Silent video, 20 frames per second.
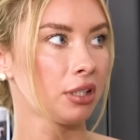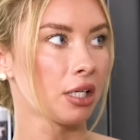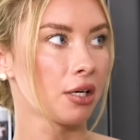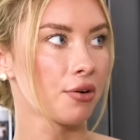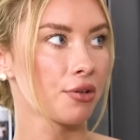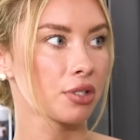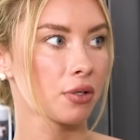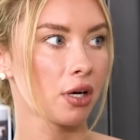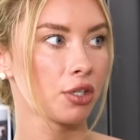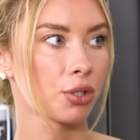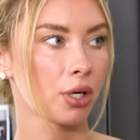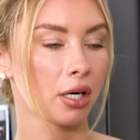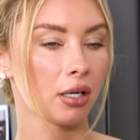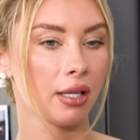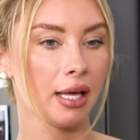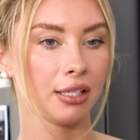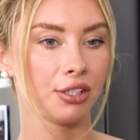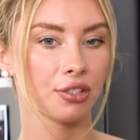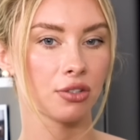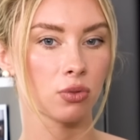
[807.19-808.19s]
you know, so I try
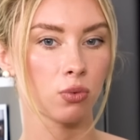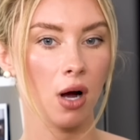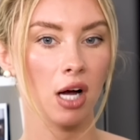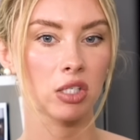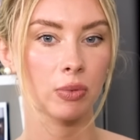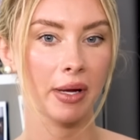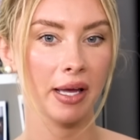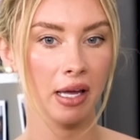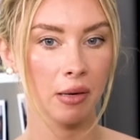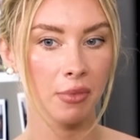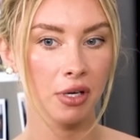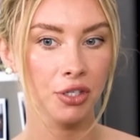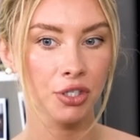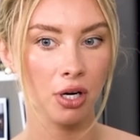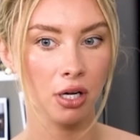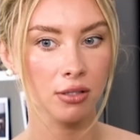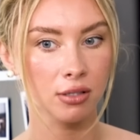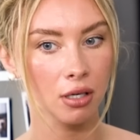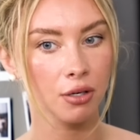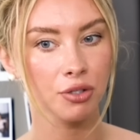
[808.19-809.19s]
to like just watch my
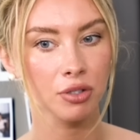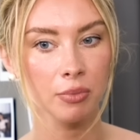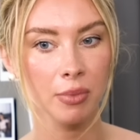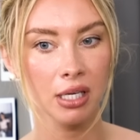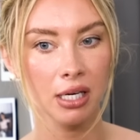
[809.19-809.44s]
image on social